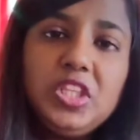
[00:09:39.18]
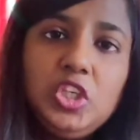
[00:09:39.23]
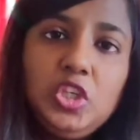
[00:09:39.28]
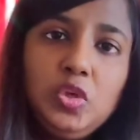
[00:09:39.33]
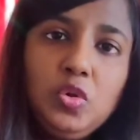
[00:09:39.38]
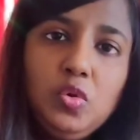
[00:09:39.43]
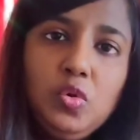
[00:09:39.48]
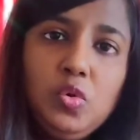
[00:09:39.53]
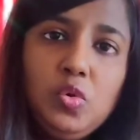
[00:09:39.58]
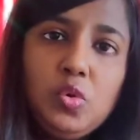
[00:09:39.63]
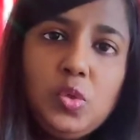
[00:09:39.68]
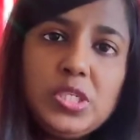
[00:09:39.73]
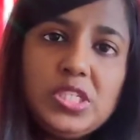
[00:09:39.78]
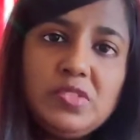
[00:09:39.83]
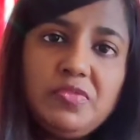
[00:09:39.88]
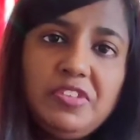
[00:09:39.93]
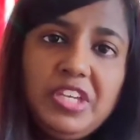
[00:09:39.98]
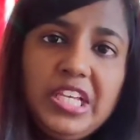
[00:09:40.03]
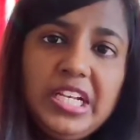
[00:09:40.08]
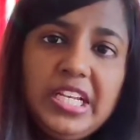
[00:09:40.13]
you who
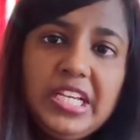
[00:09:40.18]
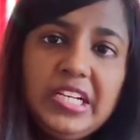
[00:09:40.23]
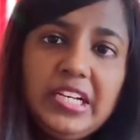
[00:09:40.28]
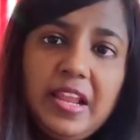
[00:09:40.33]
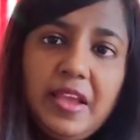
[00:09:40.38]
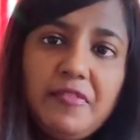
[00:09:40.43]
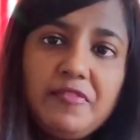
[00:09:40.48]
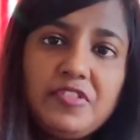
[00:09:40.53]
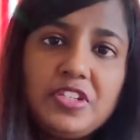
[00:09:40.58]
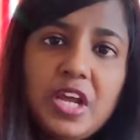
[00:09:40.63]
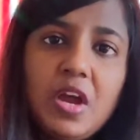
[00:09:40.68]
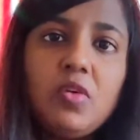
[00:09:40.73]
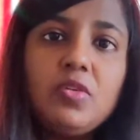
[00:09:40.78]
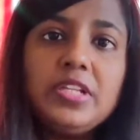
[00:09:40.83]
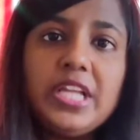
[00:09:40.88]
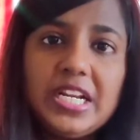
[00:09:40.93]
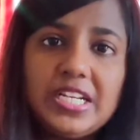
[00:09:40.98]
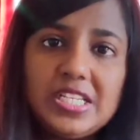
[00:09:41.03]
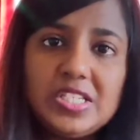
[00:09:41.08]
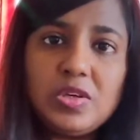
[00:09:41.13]
is feeling left
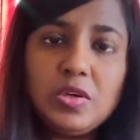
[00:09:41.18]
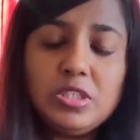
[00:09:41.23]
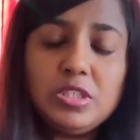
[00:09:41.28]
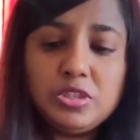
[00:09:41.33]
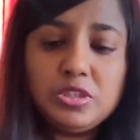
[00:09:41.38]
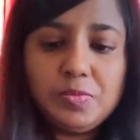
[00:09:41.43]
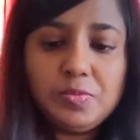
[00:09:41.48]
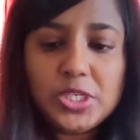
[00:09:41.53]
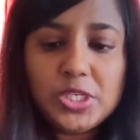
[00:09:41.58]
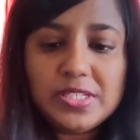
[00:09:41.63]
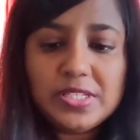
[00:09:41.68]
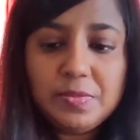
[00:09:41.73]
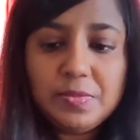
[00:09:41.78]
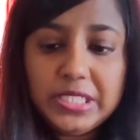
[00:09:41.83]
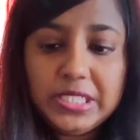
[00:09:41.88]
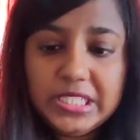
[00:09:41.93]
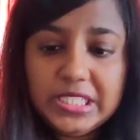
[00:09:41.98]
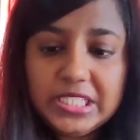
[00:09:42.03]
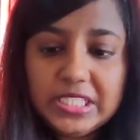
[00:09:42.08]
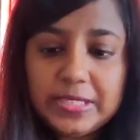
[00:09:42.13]
out, that is also a
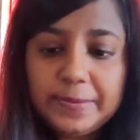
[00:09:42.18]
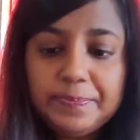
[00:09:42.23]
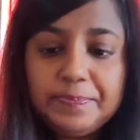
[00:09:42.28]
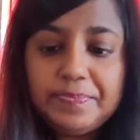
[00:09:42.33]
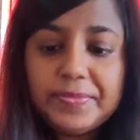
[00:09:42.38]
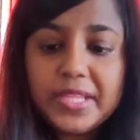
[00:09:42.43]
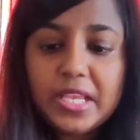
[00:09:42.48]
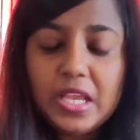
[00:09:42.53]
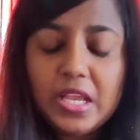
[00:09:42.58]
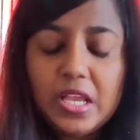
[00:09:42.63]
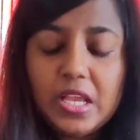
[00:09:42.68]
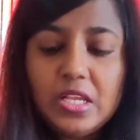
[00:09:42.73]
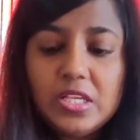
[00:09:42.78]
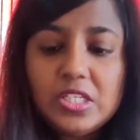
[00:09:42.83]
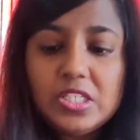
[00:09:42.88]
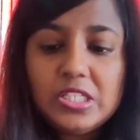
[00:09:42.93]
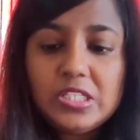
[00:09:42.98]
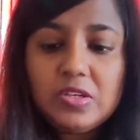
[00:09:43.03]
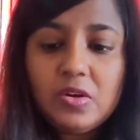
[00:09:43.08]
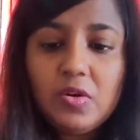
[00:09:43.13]
possibility.
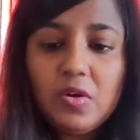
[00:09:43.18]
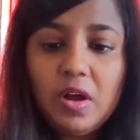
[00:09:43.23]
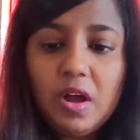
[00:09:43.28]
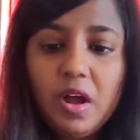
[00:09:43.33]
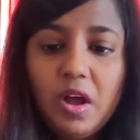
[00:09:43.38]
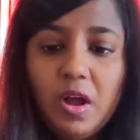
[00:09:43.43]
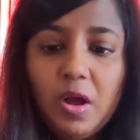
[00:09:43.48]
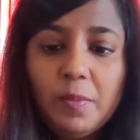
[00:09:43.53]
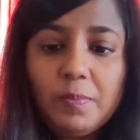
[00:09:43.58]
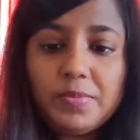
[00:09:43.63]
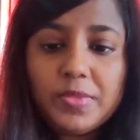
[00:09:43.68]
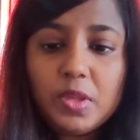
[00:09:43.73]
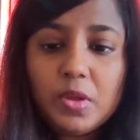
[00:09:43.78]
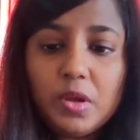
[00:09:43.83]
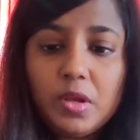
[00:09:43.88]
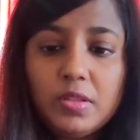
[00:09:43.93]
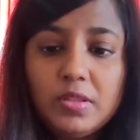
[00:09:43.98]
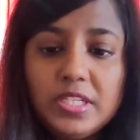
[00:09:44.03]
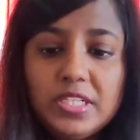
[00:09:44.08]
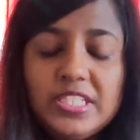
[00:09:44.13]
So
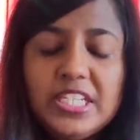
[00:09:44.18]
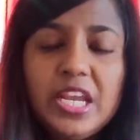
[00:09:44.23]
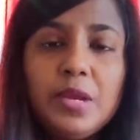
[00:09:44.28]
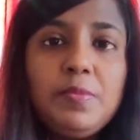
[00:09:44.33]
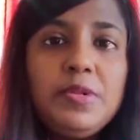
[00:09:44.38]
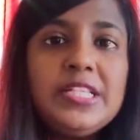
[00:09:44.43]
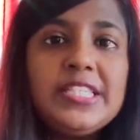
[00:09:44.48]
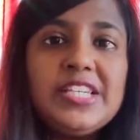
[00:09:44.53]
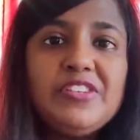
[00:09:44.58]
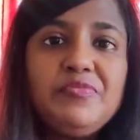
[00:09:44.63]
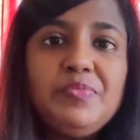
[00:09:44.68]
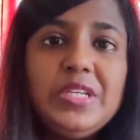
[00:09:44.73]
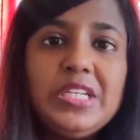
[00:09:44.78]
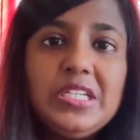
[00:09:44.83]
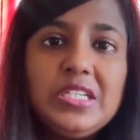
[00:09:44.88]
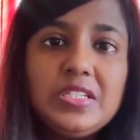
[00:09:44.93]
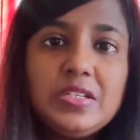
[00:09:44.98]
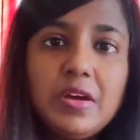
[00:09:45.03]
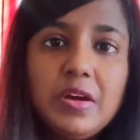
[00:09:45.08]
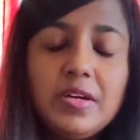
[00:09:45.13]
the tables have
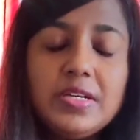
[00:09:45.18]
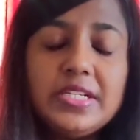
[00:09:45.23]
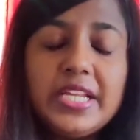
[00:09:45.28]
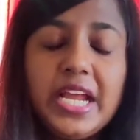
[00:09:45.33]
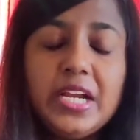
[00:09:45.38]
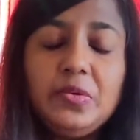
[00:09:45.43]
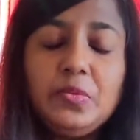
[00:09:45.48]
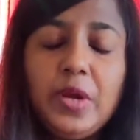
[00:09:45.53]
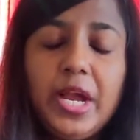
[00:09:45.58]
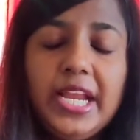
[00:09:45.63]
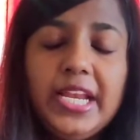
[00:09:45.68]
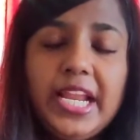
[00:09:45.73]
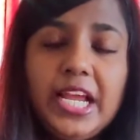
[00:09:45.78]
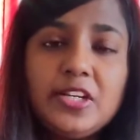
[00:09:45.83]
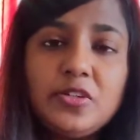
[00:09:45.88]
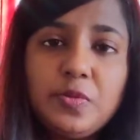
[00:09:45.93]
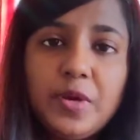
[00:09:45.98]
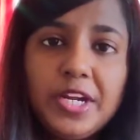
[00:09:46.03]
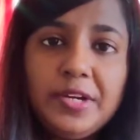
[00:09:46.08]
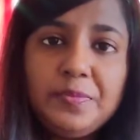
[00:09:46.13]
been turned, and while
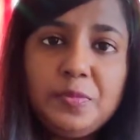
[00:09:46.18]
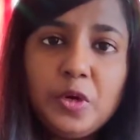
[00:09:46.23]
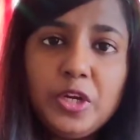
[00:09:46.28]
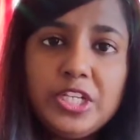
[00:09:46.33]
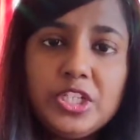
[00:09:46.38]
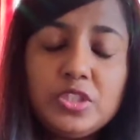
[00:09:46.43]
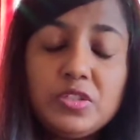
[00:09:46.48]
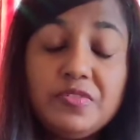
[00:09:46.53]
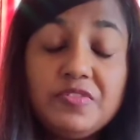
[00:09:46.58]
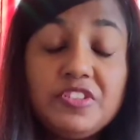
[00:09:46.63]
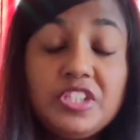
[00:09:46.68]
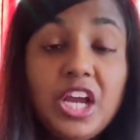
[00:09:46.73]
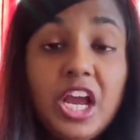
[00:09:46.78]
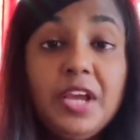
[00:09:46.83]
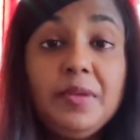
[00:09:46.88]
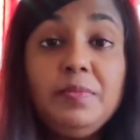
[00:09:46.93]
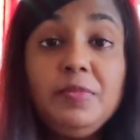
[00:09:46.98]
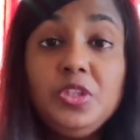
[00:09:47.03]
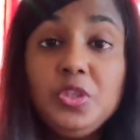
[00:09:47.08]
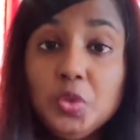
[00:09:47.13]
at one point of
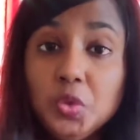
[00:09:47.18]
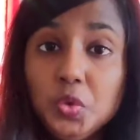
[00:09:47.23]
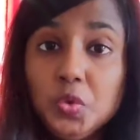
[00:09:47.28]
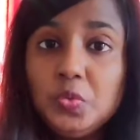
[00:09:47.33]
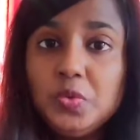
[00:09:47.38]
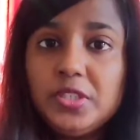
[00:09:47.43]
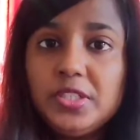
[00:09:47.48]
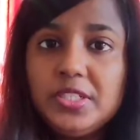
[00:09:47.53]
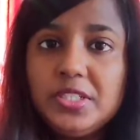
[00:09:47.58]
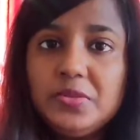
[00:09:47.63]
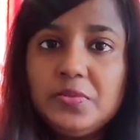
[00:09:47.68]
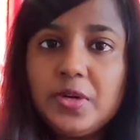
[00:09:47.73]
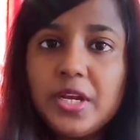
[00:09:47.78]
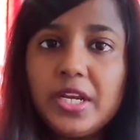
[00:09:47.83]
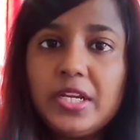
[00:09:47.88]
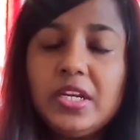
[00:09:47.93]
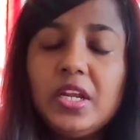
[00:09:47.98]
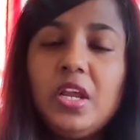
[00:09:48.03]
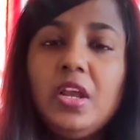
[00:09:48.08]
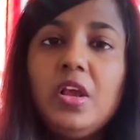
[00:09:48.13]
time you were the
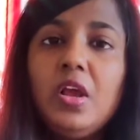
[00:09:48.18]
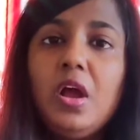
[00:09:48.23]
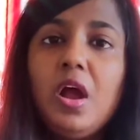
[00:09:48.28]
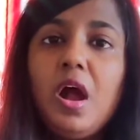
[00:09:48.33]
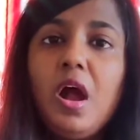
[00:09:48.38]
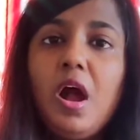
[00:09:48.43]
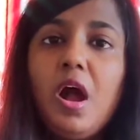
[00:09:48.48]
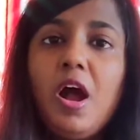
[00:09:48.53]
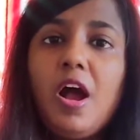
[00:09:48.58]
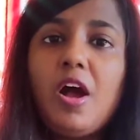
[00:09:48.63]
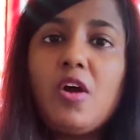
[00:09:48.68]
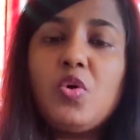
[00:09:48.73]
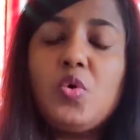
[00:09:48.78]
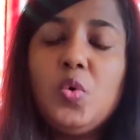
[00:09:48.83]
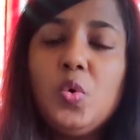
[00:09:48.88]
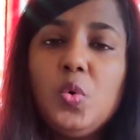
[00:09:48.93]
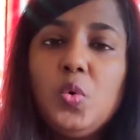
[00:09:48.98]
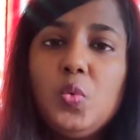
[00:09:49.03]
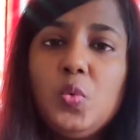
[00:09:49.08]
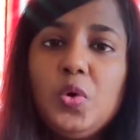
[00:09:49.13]
one
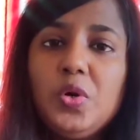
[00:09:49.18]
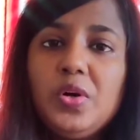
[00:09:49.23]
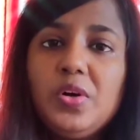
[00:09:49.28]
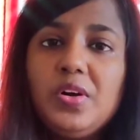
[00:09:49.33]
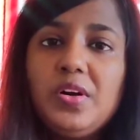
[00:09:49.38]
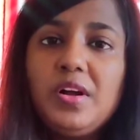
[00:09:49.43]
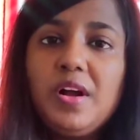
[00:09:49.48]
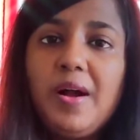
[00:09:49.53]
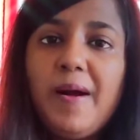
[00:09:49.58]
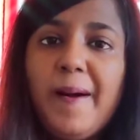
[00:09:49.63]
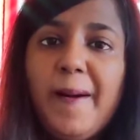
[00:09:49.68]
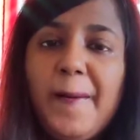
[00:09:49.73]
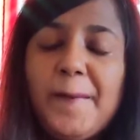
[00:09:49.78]
who were